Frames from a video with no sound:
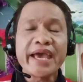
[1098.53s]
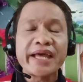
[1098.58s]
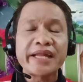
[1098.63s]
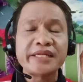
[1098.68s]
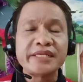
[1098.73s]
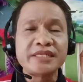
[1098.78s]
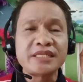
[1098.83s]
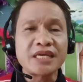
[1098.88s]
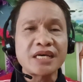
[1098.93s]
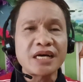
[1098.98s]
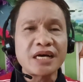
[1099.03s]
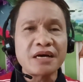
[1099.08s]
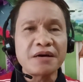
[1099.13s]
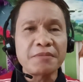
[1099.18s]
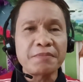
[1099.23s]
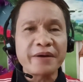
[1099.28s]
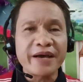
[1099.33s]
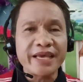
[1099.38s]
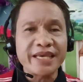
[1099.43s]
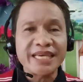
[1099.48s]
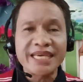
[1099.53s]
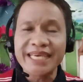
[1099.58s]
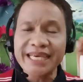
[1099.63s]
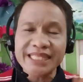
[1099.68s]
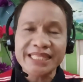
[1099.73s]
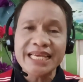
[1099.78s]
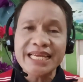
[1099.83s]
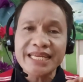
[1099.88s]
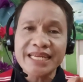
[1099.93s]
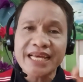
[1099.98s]
and uh,
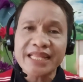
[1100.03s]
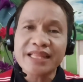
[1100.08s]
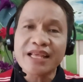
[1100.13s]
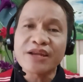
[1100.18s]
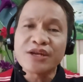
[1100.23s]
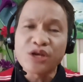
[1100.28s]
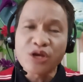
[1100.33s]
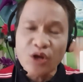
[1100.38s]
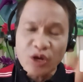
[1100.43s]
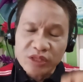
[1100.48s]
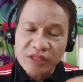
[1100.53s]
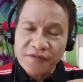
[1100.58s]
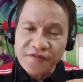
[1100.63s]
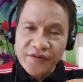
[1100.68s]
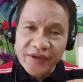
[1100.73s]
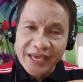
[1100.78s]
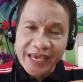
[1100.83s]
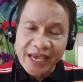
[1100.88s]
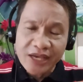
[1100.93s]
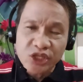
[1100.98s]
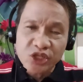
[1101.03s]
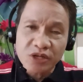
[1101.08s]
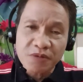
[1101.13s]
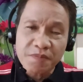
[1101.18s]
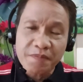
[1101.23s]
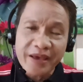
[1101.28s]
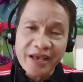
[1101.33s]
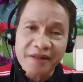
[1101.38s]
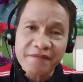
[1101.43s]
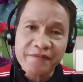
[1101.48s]
by hitting that
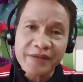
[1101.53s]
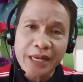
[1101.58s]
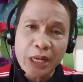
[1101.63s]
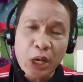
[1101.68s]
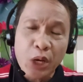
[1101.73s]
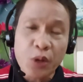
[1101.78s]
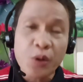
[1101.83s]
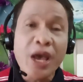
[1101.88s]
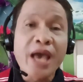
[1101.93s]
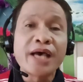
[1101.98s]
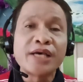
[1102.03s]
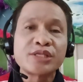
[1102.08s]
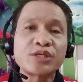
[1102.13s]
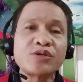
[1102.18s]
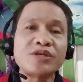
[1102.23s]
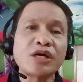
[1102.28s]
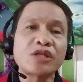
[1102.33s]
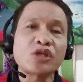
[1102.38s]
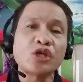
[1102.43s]
notification bell below